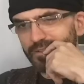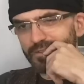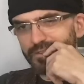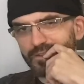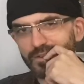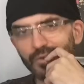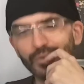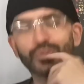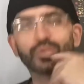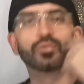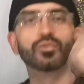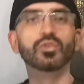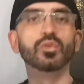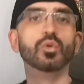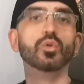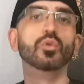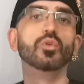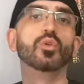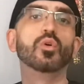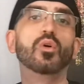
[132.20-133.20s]
Those of you
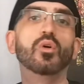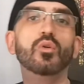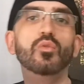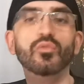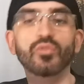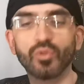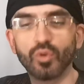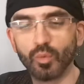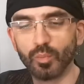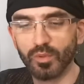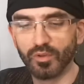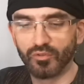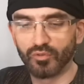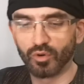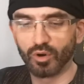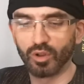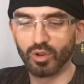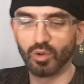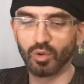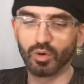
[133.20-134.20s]
who've known me
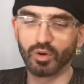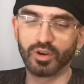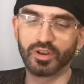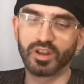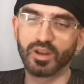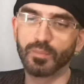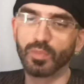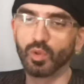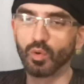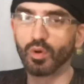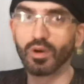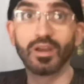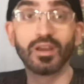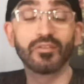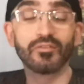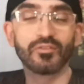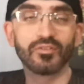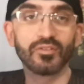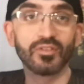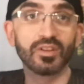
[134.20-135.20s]
for a longer time know
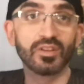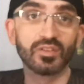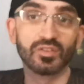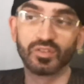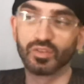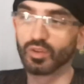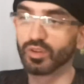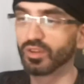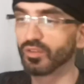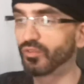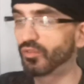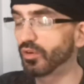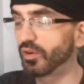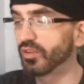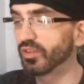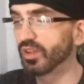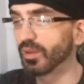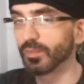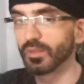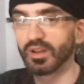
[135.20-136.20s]
this is not the
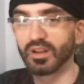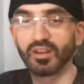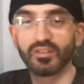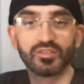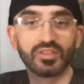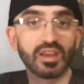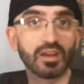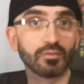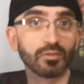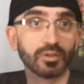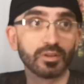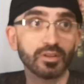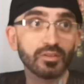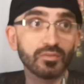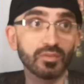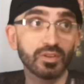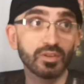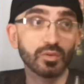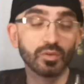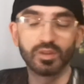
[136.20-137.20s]
first time that I've dabbled in
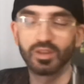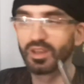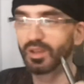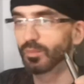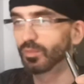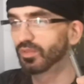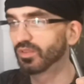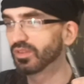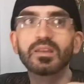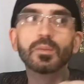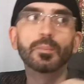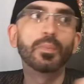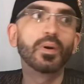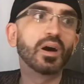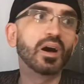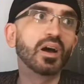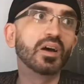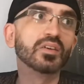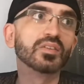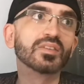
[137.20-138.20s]
video games. In the
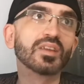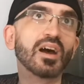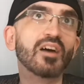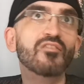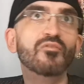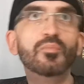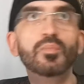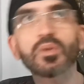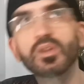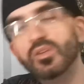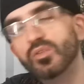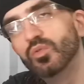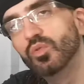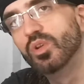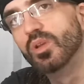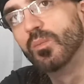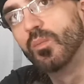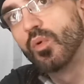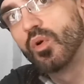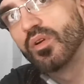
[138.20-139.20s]
past, I've been
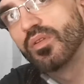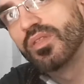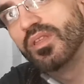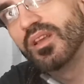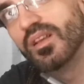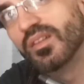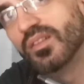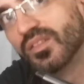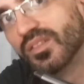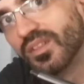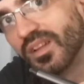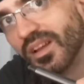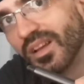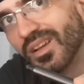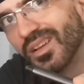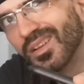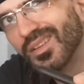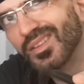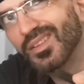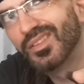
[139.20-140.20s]
doing more things like
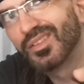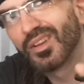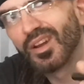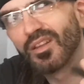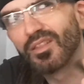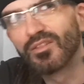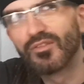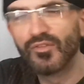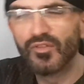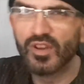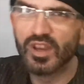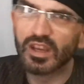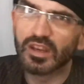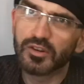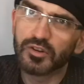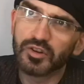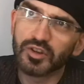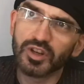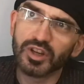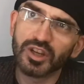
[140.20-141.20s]
science
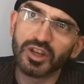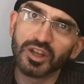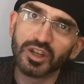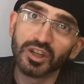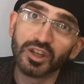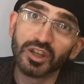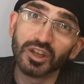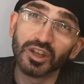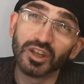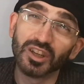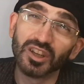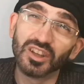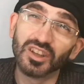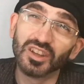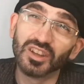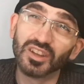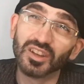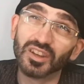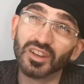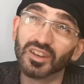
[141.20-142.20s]

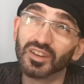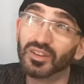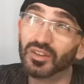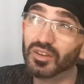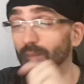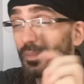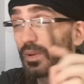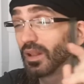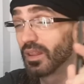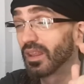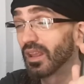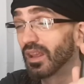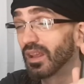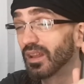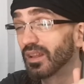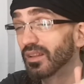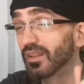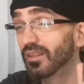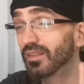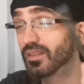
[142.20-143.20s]
fiction, but
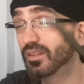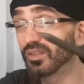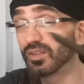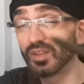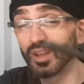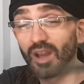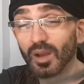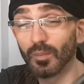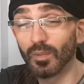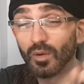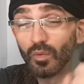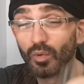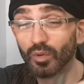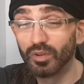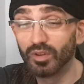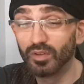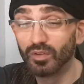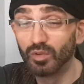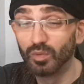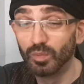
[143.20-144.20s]
this time I
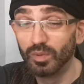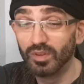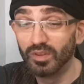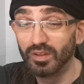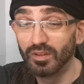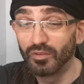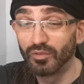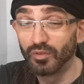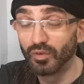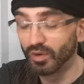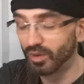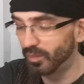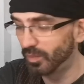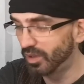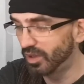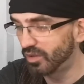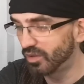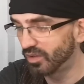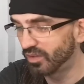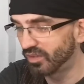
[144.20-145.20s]
wanted to be different
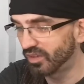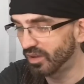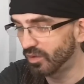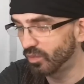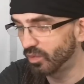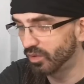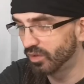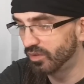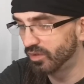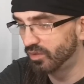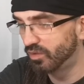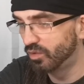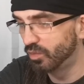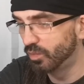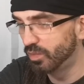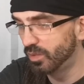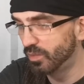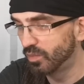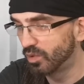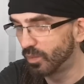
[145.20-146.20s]
because I wanted to
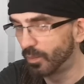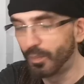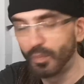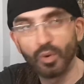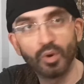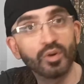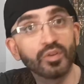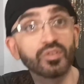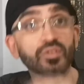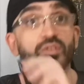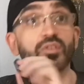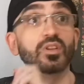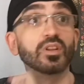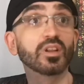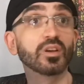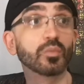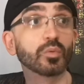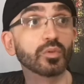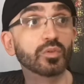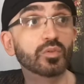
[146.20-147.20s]
be more
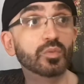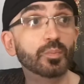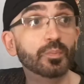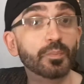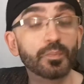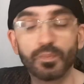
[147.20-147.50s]
personal. I want to,